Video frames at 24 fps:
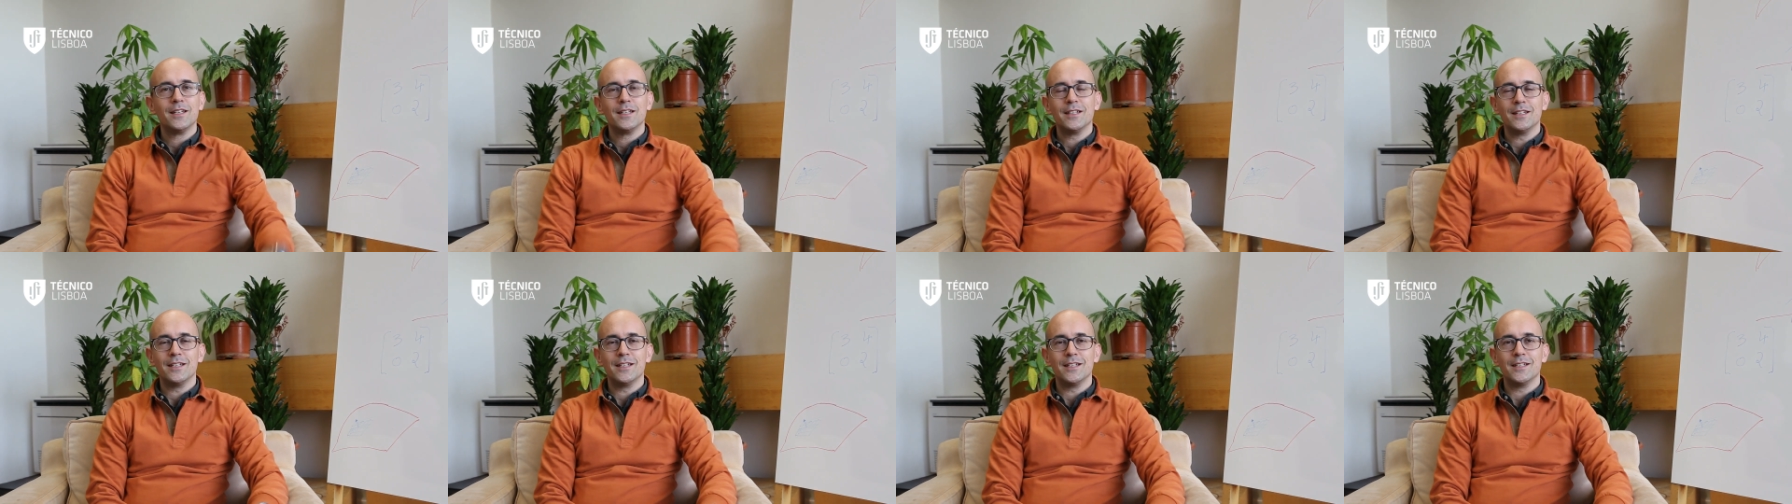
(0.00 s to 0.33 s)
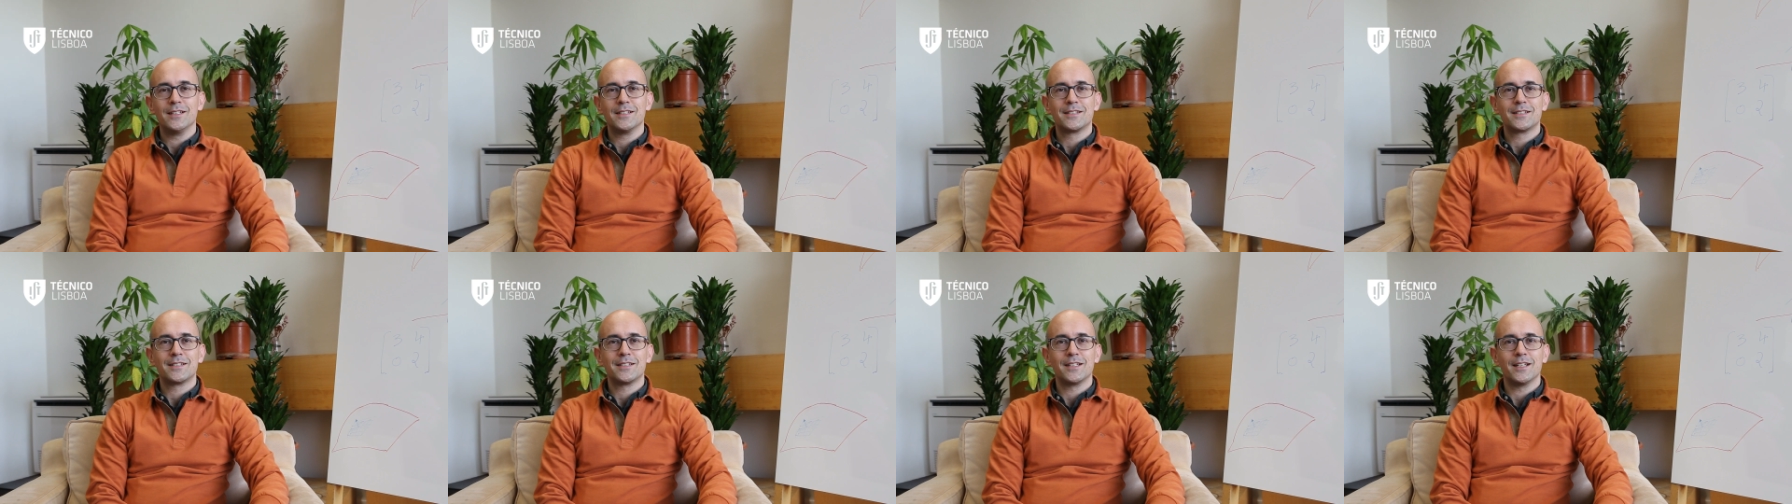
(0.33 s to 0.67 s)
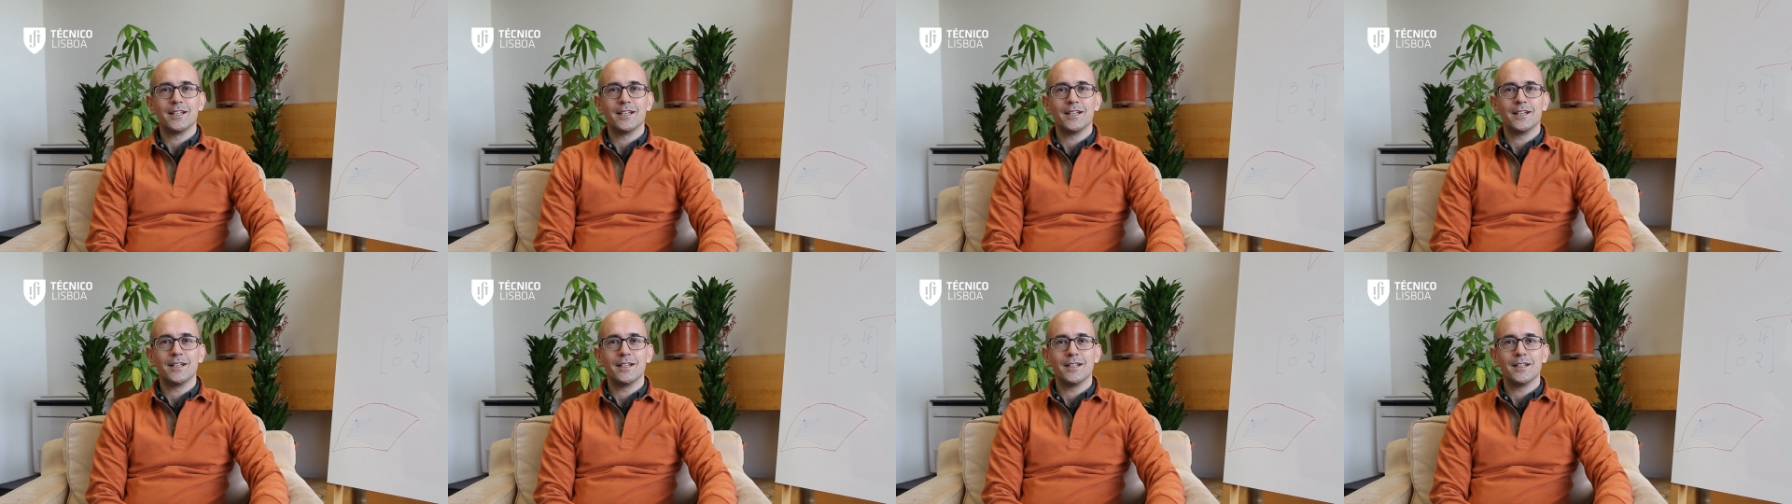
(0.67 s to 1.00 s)
is
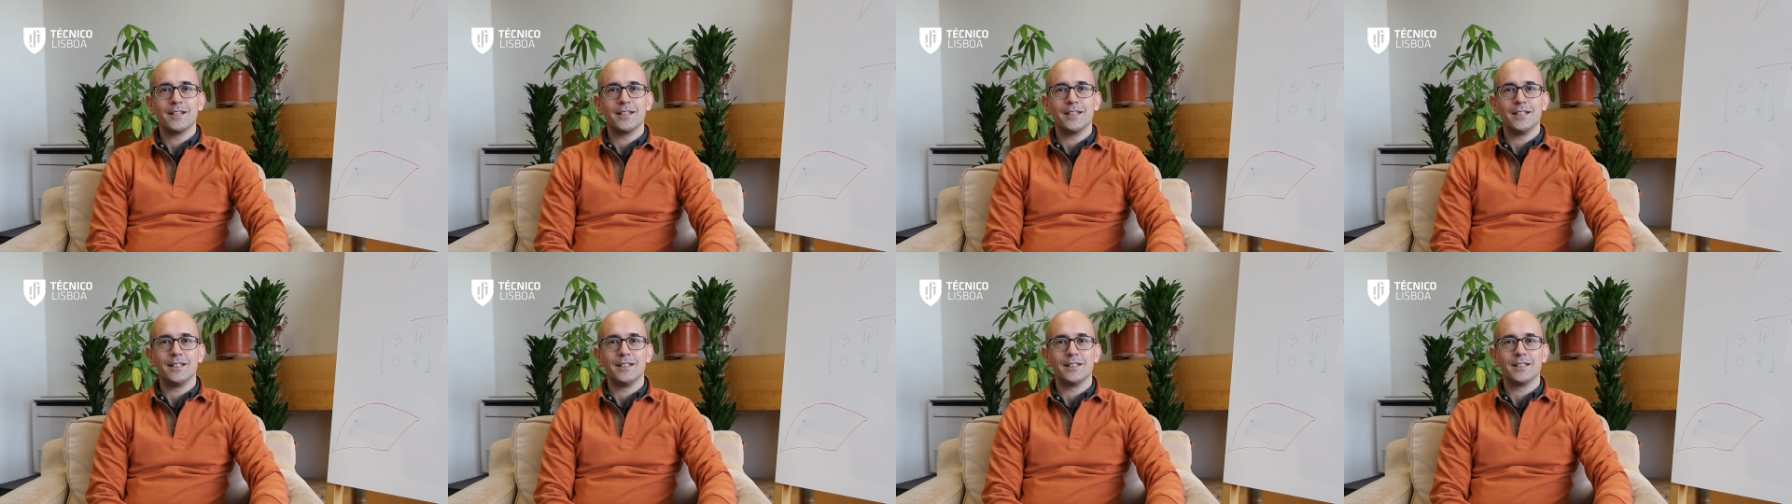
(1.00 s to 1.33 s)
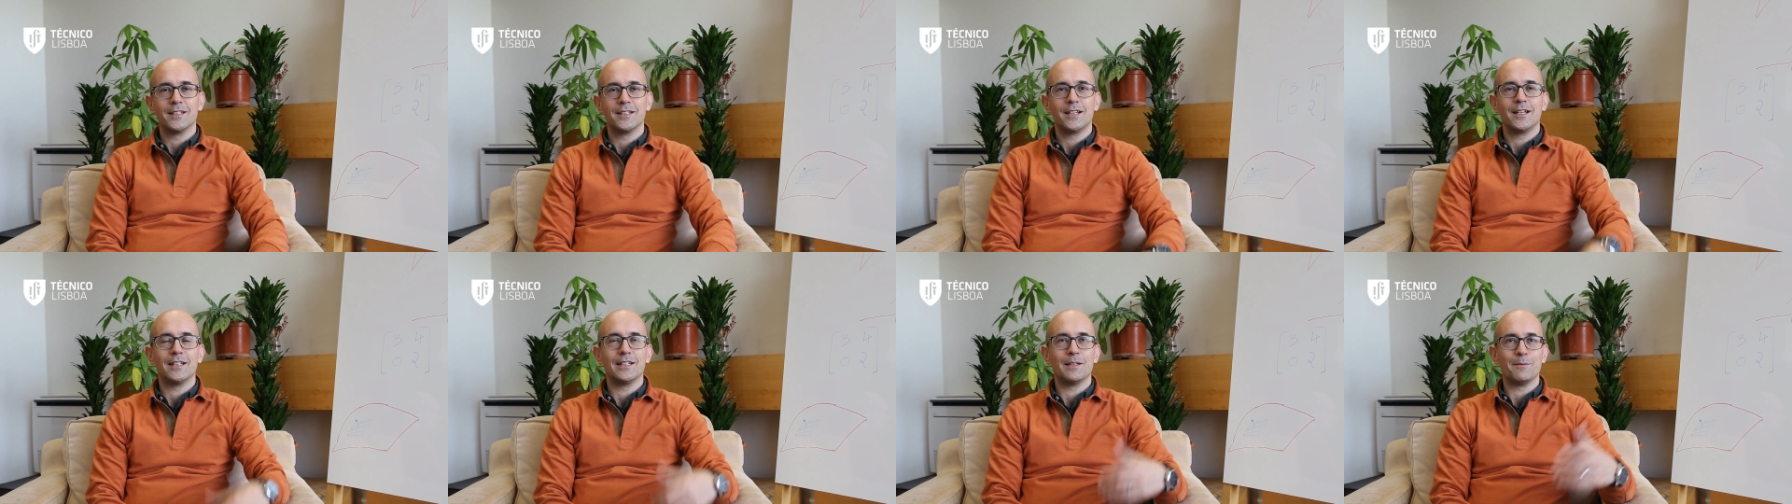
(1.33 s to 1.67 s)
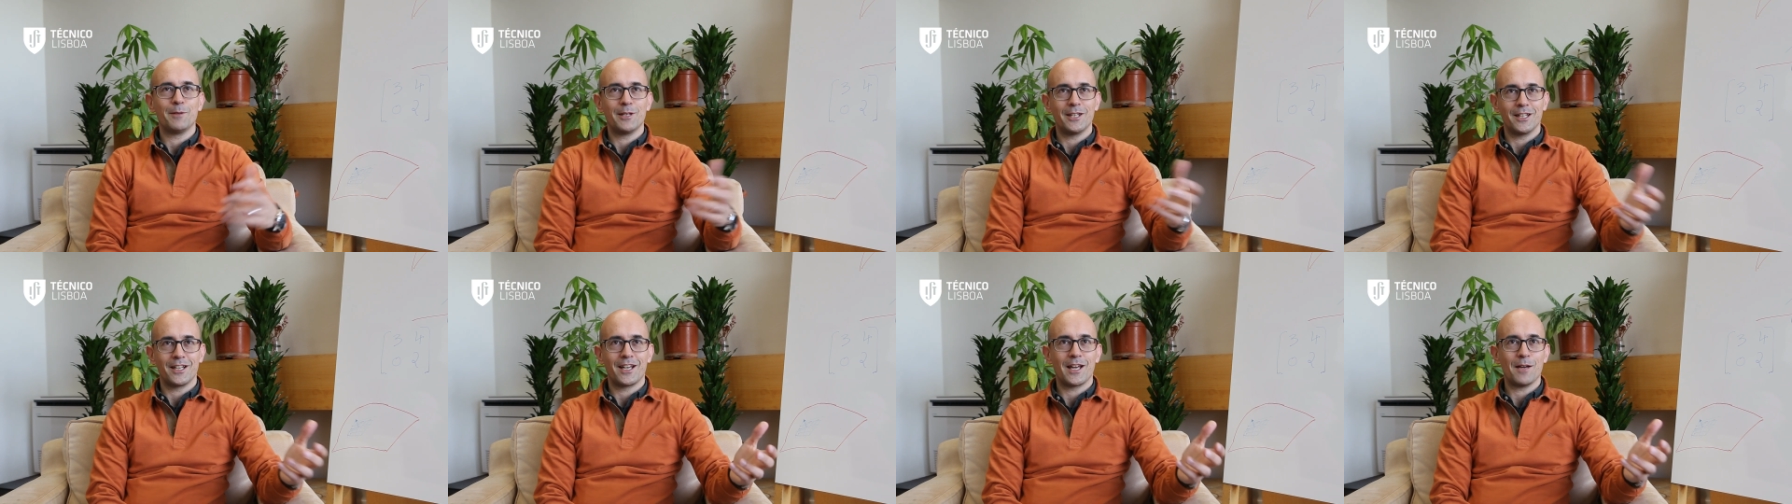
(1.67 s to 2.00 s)
in the
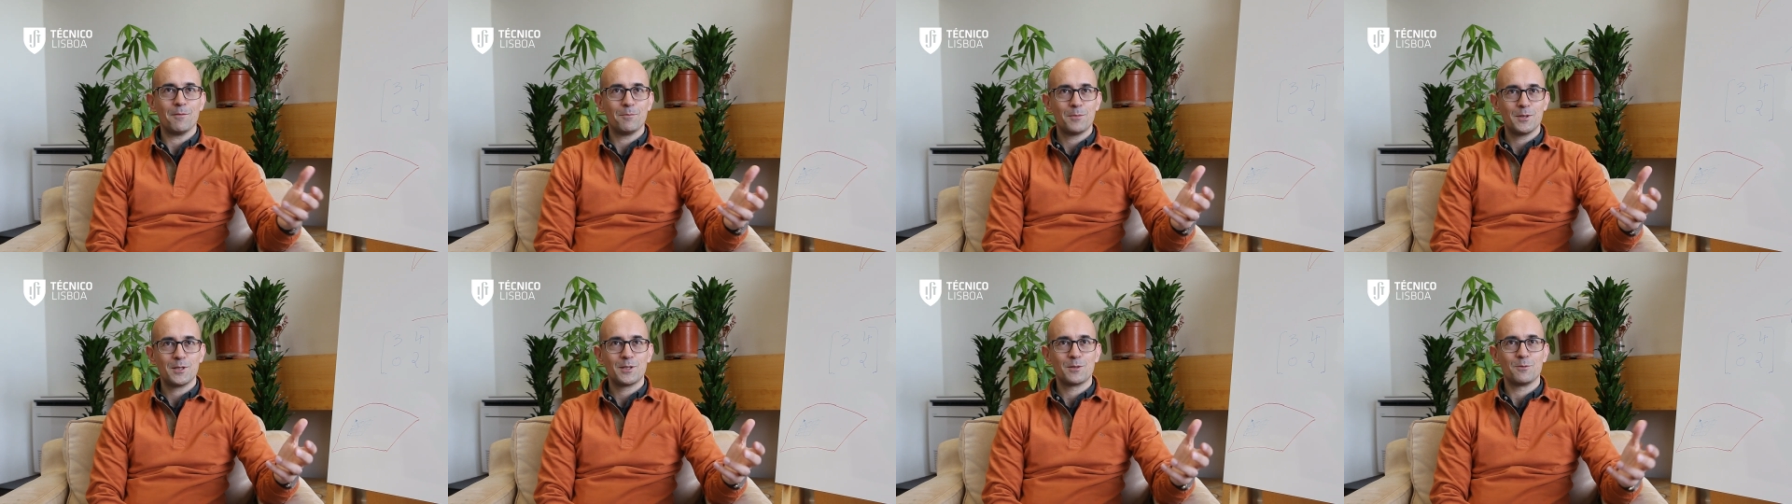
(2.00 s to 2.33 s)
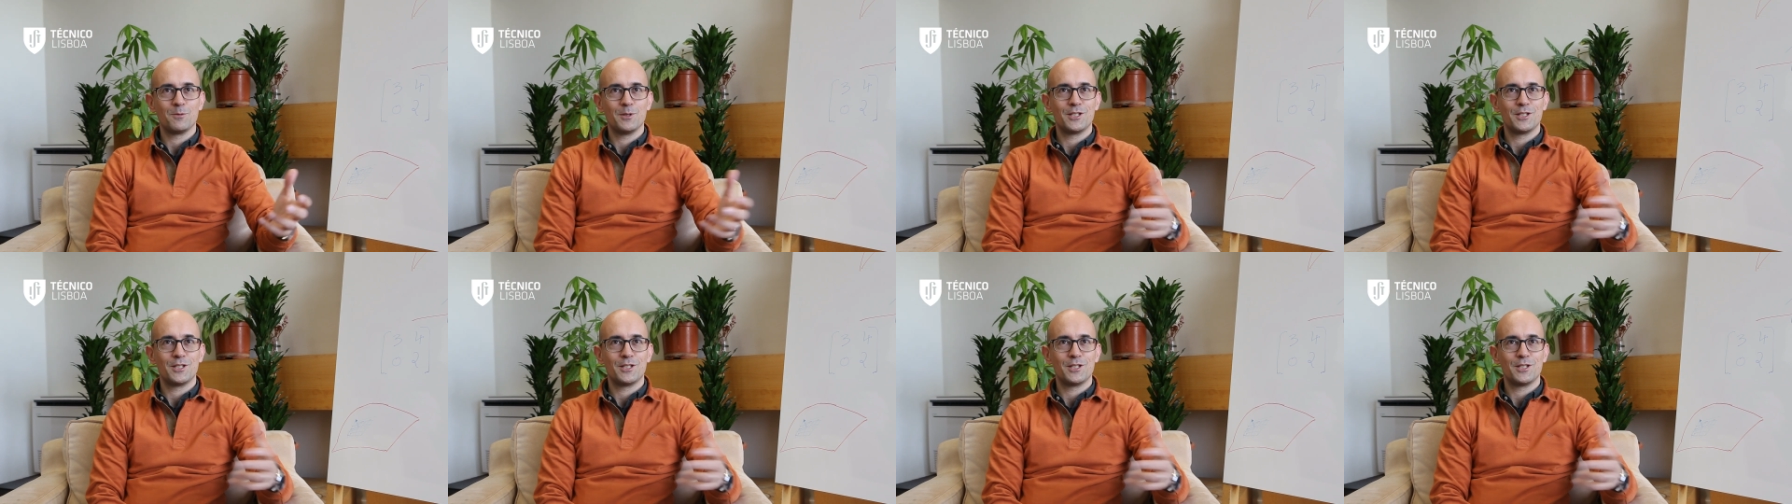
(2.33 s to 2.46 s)
Alameda campus,